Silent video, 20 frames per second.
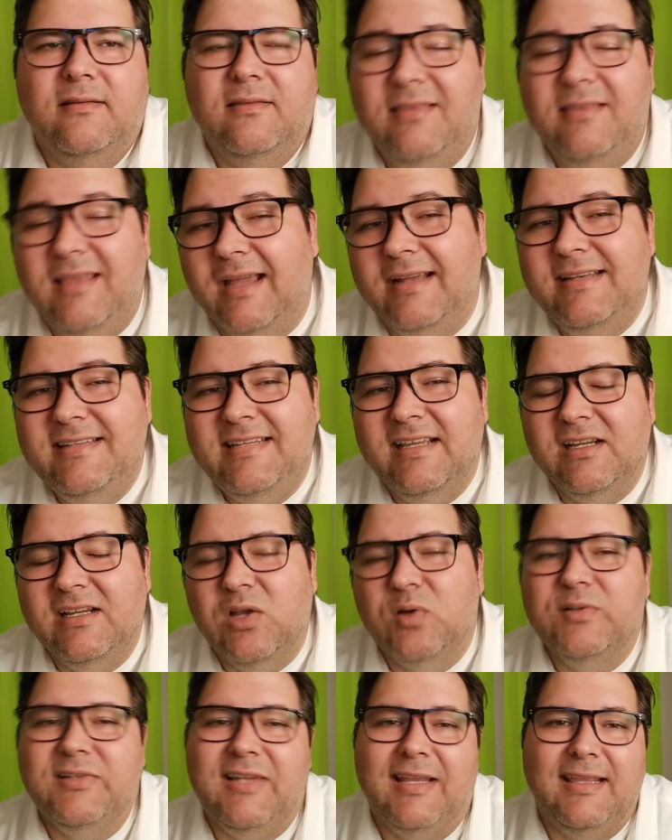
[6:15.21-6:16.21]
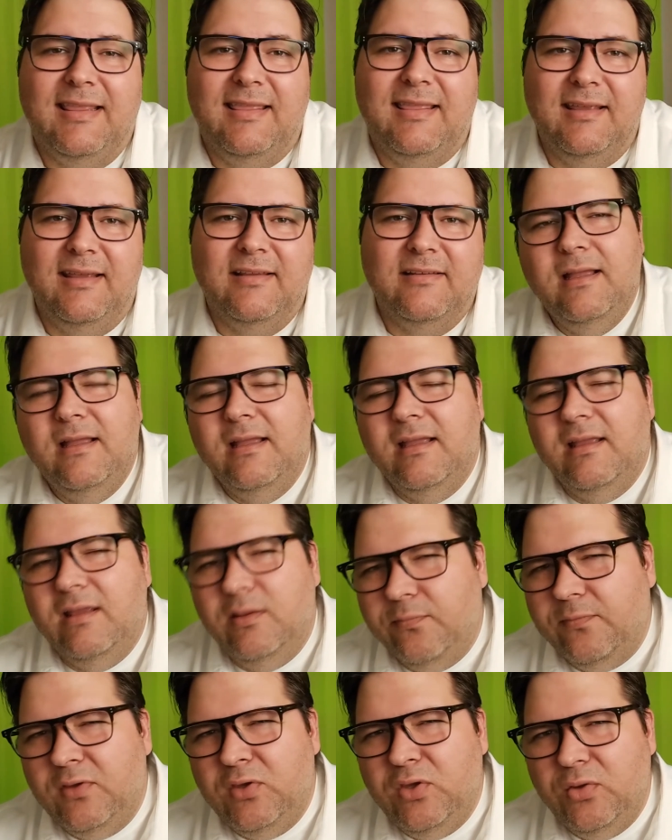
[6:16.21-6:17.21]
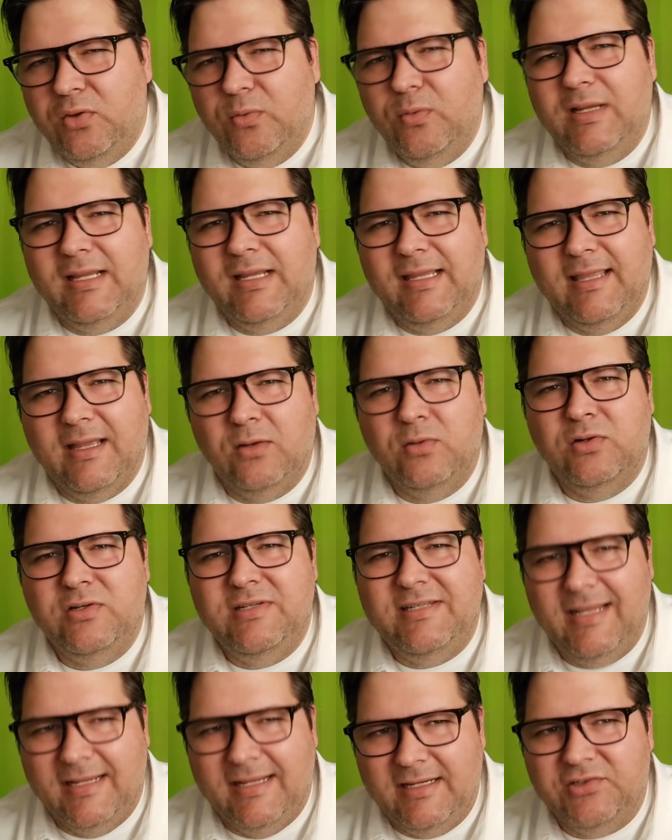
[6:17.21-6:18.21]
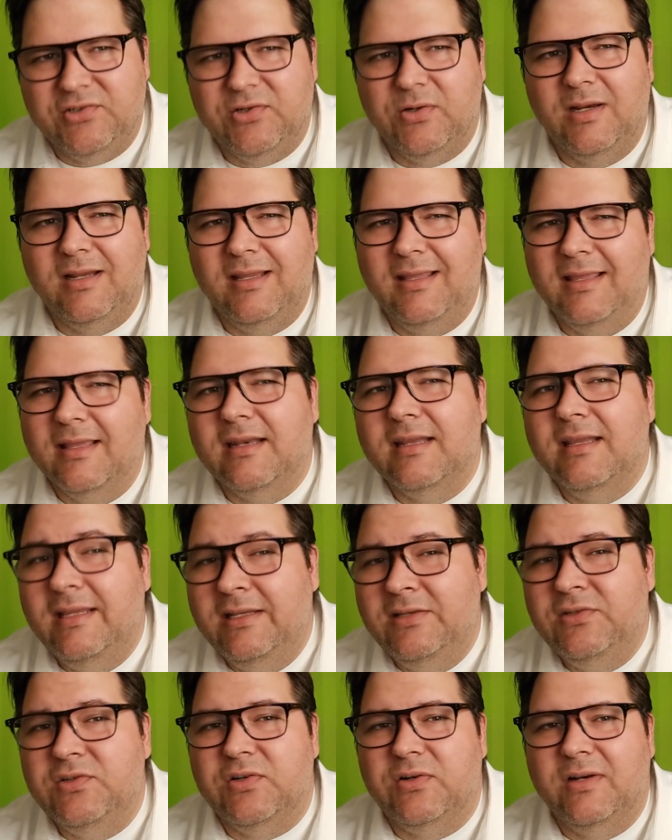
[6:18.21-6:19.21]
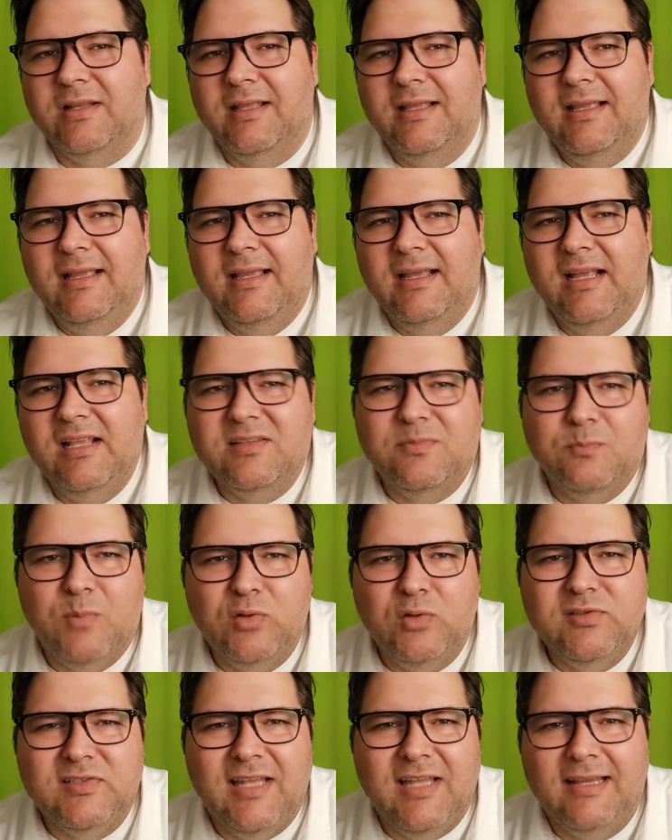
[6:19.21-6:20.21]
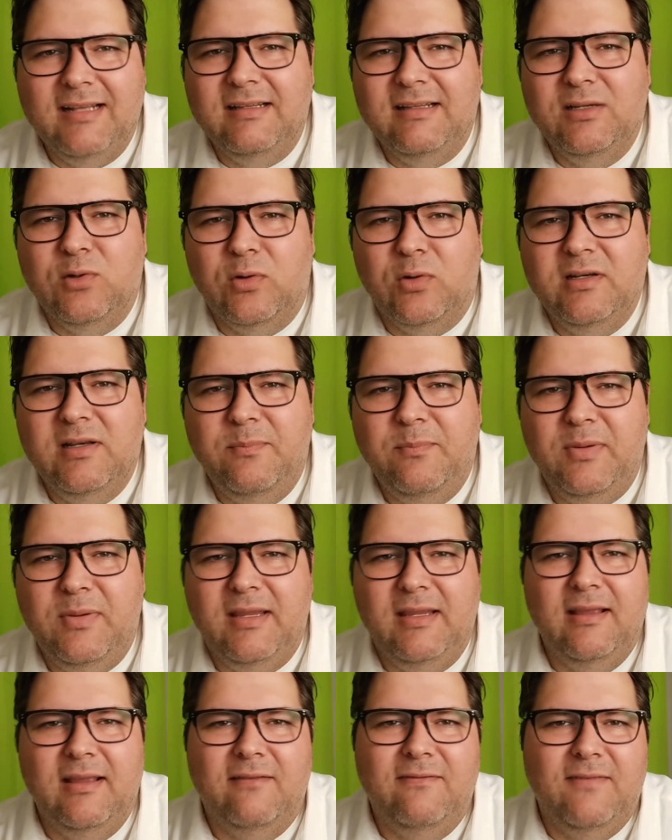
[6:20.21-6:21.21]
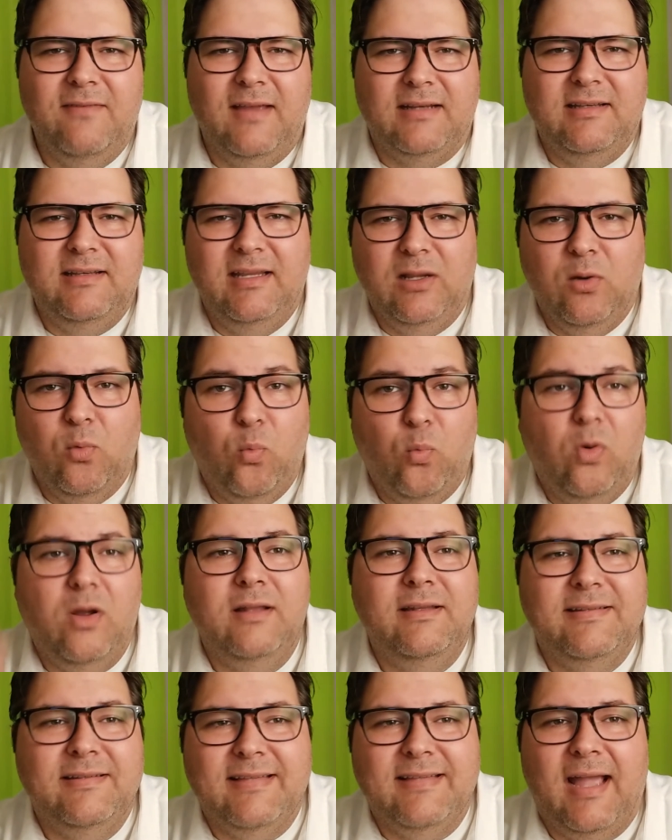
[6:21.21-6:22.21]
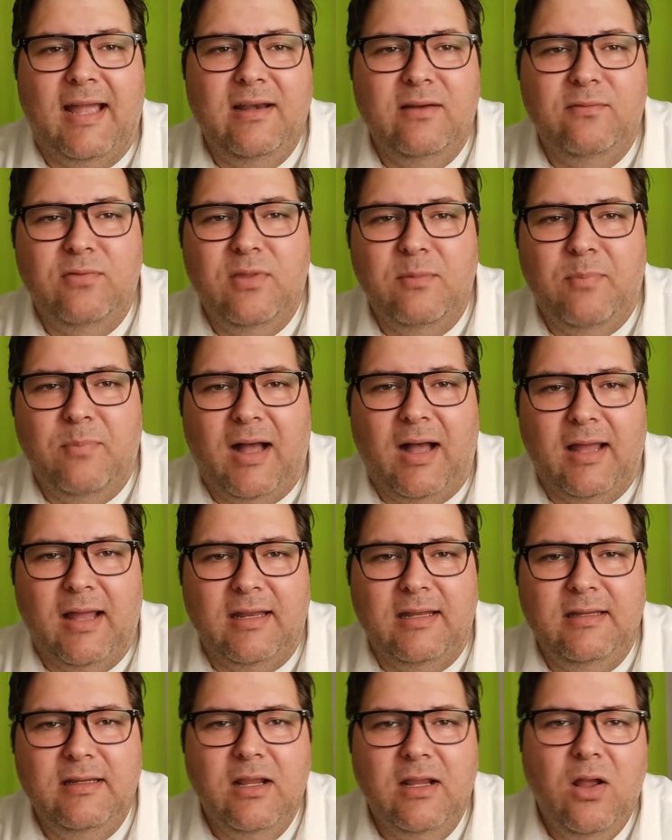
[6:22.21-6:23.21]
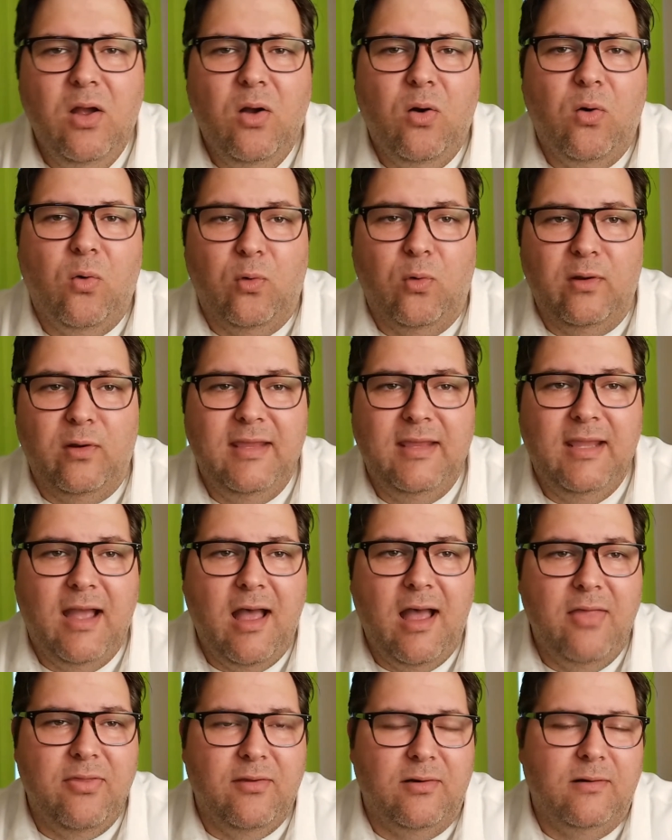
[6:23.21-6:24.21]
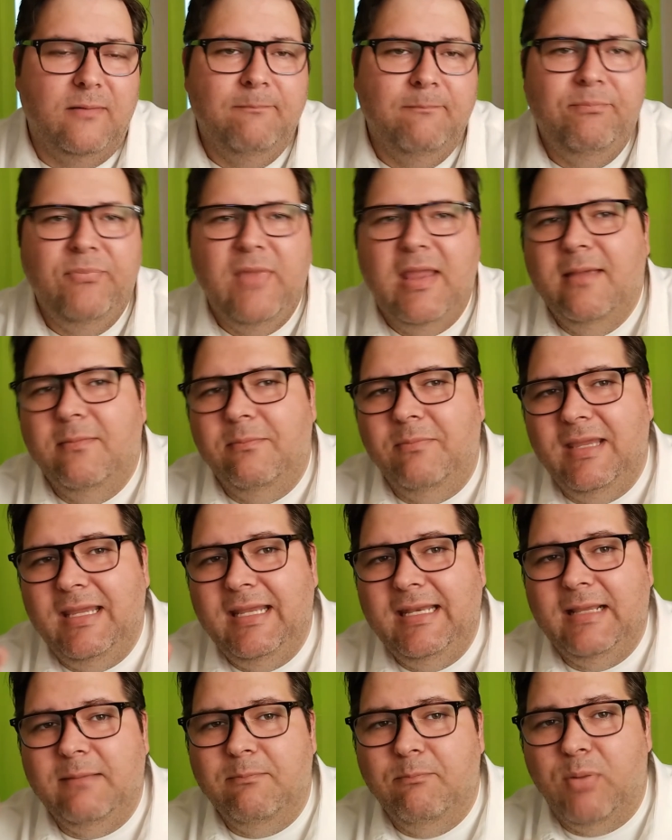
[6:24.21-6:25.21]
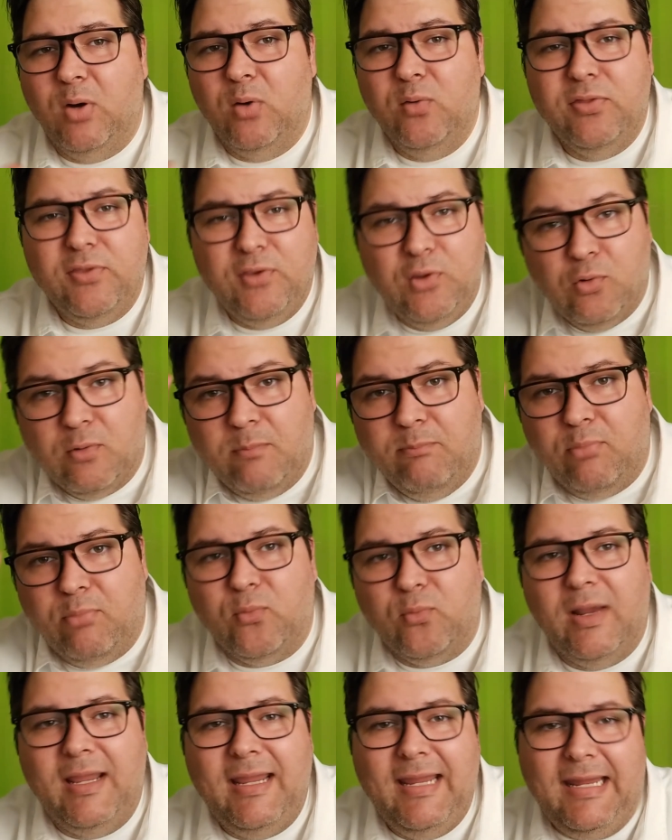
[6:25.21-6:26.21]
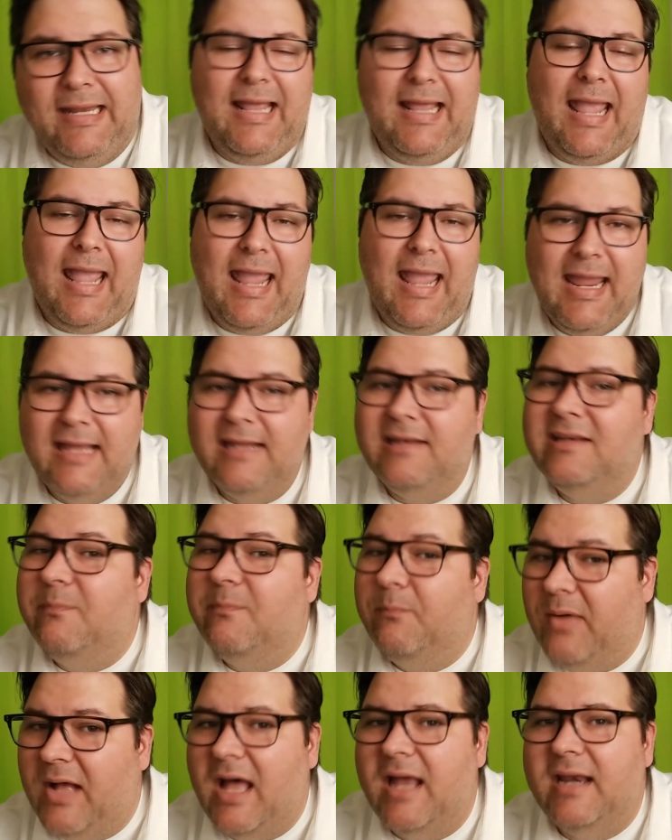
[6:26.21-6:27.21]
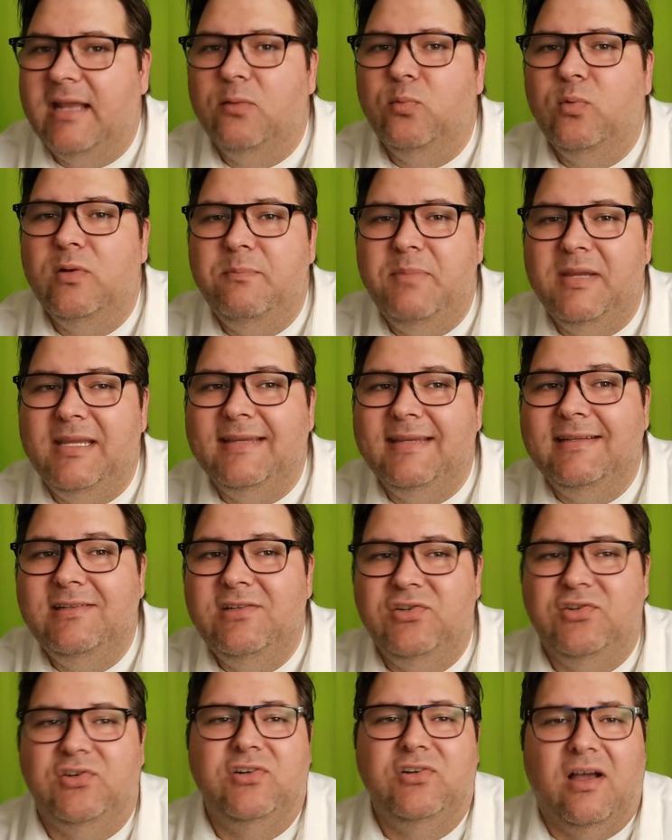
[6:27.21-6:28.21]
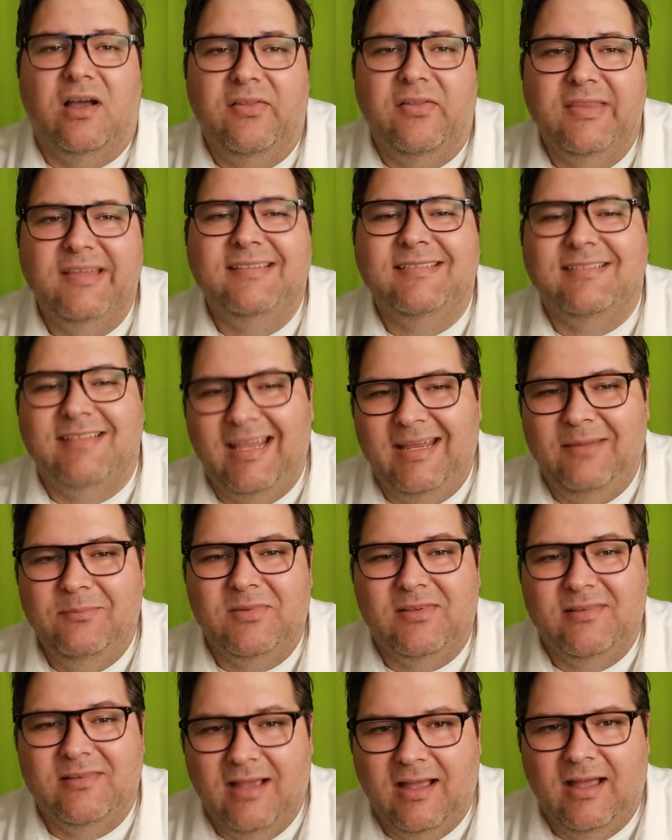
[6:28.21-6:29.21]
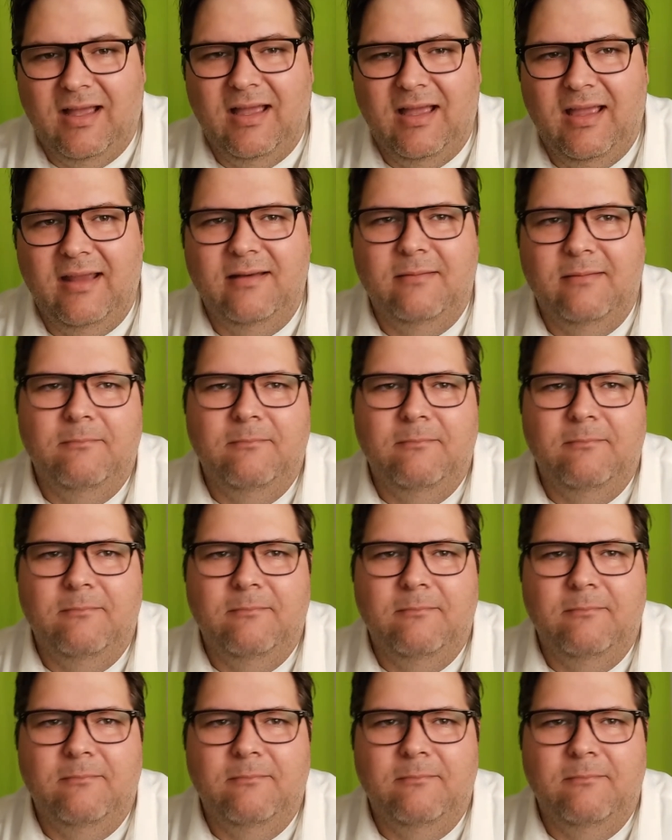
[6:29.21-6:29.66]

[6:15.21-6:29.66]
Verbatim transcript: The idea goes like this. If you encounter danger and get injured, it's most likely going to be affecting one side of the body or the other, meaning both your brain and body would be injured on the same side.